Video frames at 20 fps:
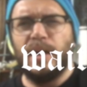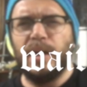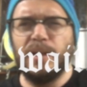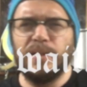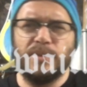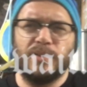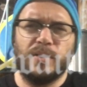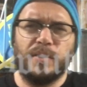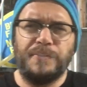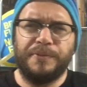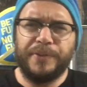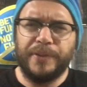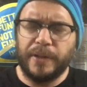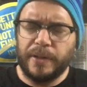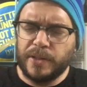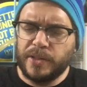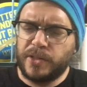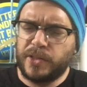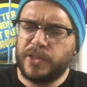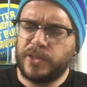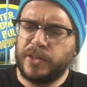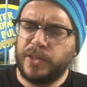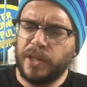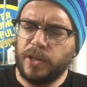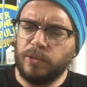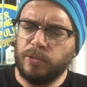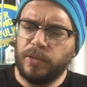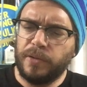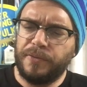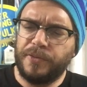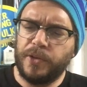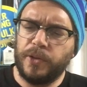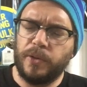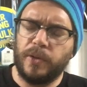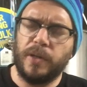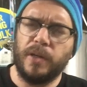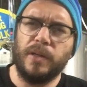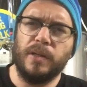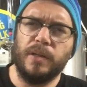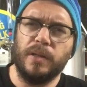And time for another stout
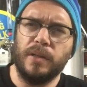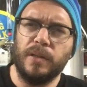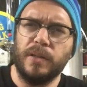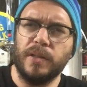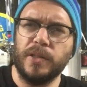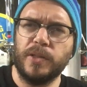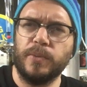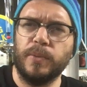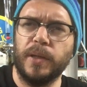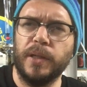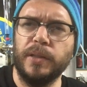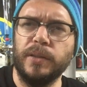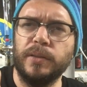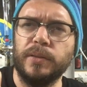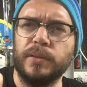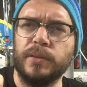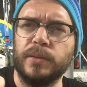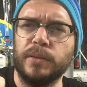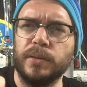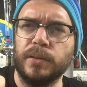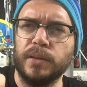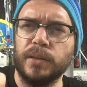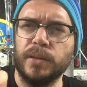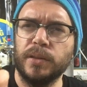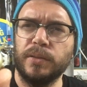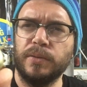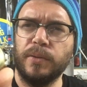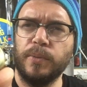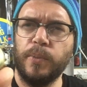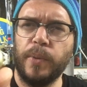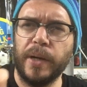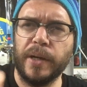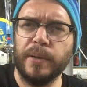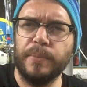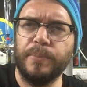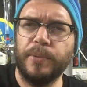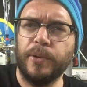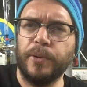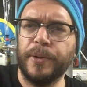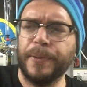review. This one is from
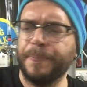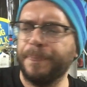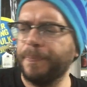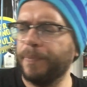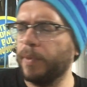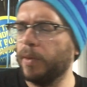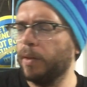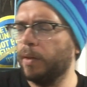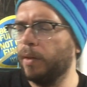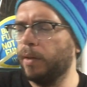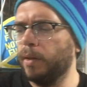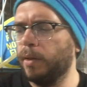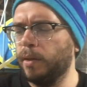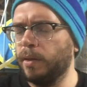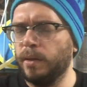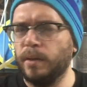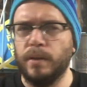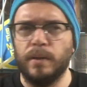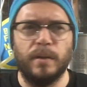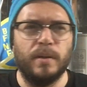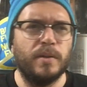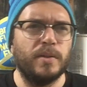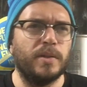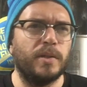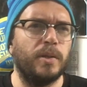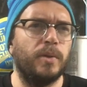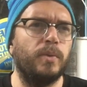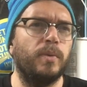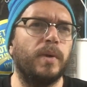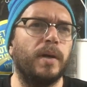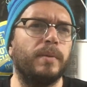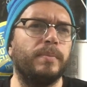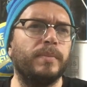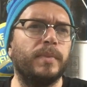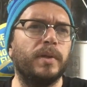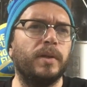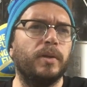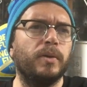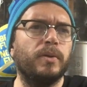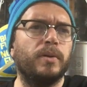Wagon Brewing. So
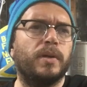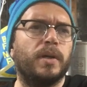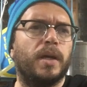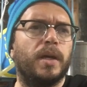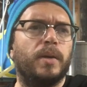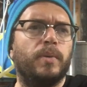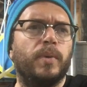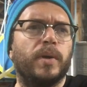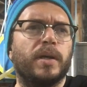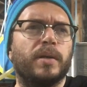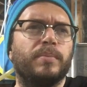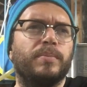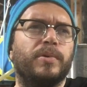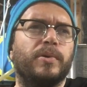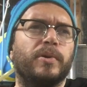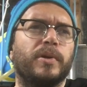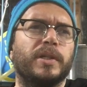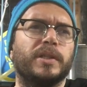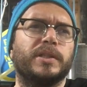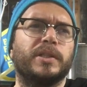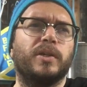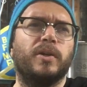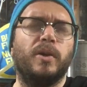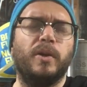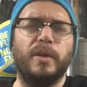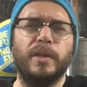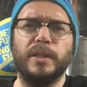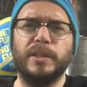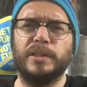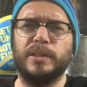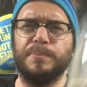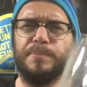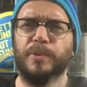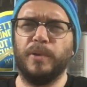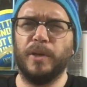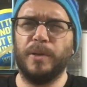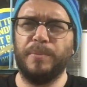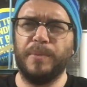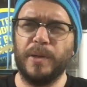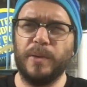Luke at Wagon Brewing has kindly
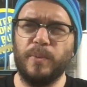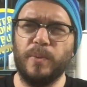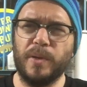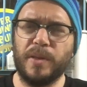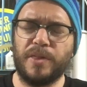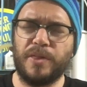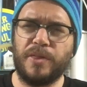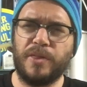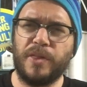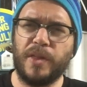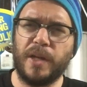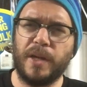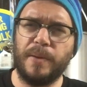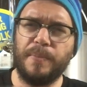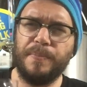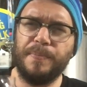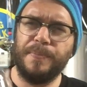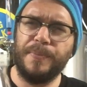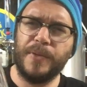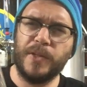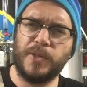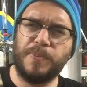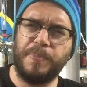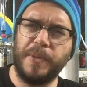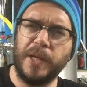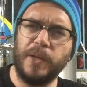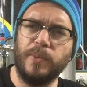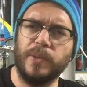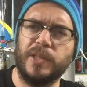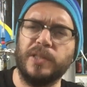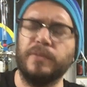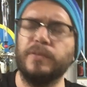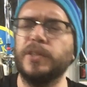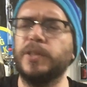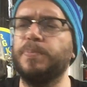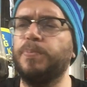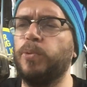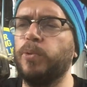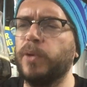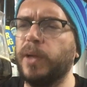supplied me with this beer, which I've
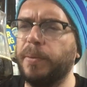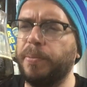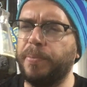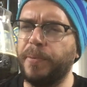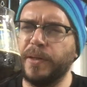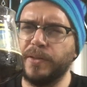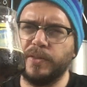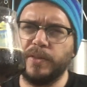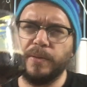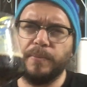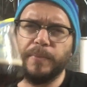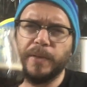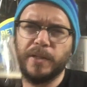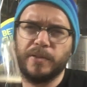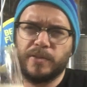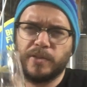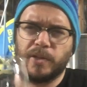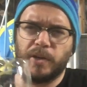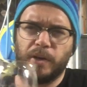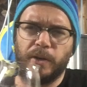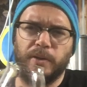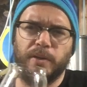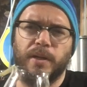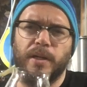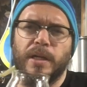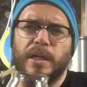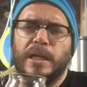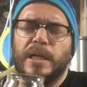just poured up about 10 minutes ago.